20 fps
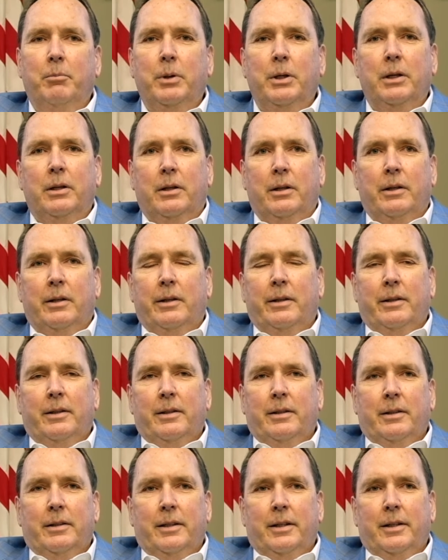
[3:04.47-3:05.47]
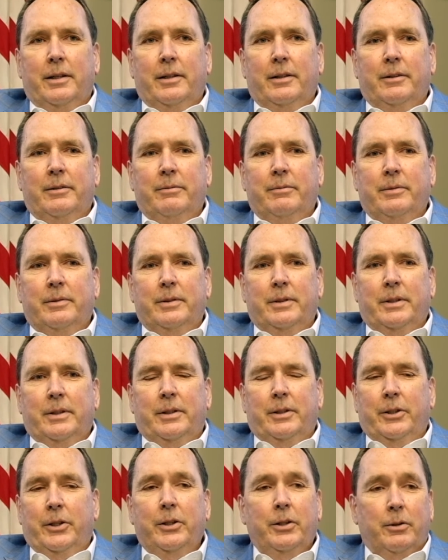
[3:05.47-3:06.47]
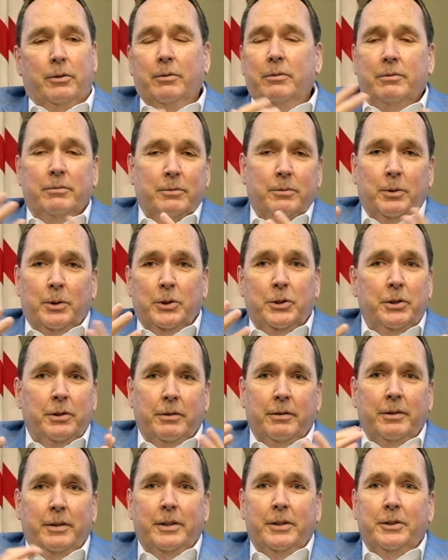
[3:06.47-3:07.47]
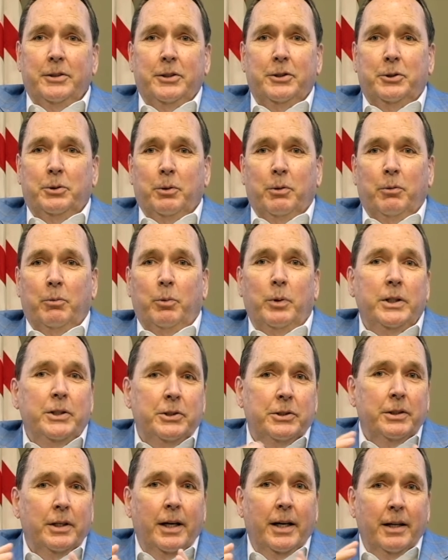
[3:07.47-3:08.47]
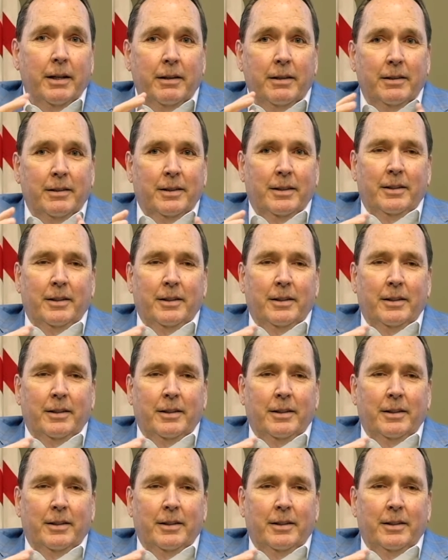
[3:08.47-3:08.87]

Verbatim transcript: But uh, you know, once you you just sort of reset.